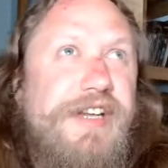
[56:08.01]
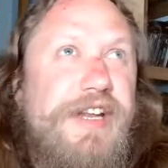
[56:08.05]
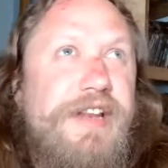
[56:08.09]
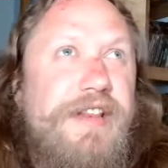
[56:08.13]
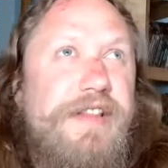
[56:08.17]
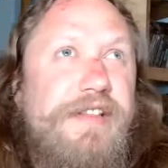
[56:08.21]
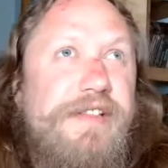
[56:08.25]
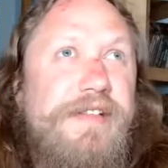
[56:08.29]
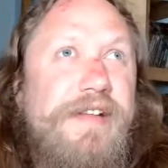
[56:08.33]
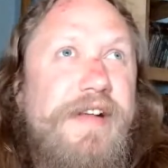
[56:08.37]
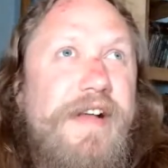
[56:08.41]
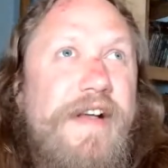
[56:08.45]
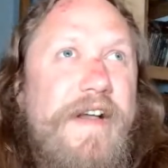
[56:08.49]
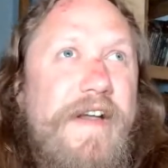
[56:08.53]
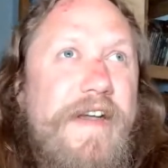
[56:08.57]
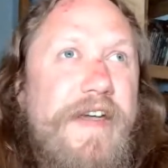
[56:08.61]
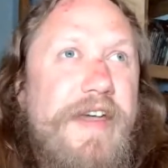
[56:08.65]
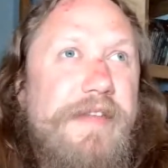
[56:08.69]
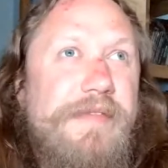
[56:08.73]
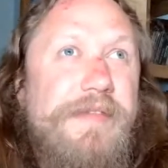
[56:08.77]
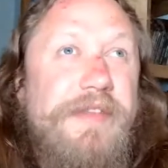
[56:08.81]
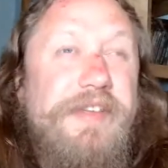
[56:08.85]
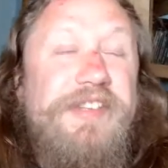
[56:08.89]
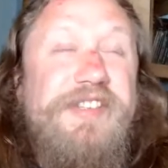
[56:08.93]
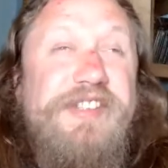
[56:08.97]
In
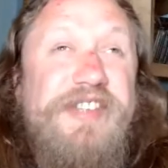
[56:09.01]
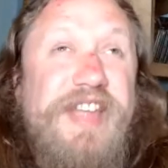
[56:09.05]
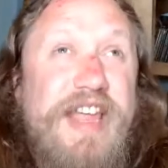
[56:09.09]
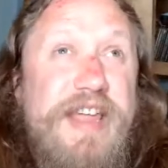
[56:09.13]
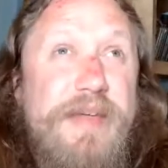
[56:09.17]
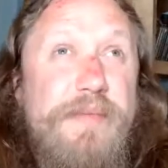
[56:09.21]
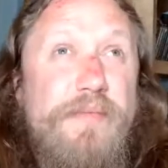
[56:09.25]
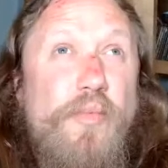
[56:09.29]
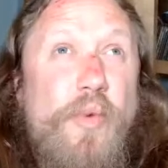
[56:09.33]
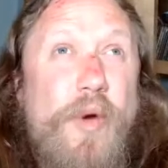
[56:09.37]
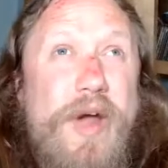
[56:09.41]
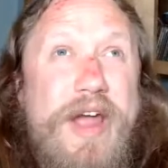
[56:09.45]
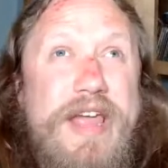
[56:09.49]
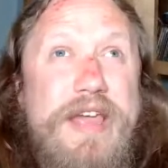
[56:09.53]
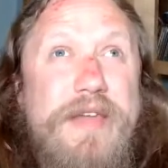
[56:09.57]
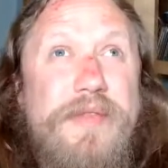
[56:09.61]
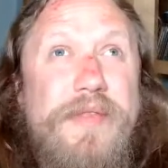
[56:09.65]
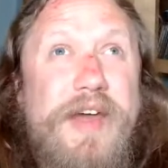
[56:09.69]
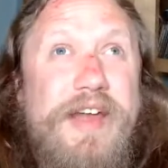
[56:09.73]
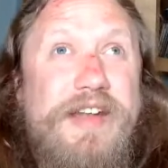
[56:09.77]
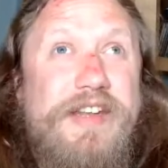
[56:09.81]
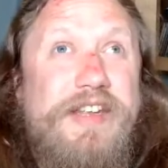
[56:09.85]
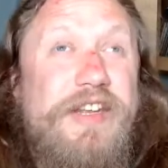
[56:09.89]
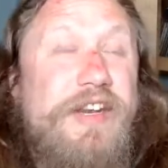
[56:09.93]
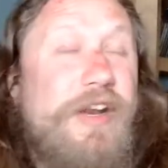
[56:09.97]
the same way
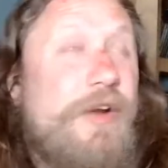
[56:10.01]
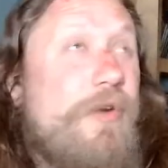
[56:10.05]
that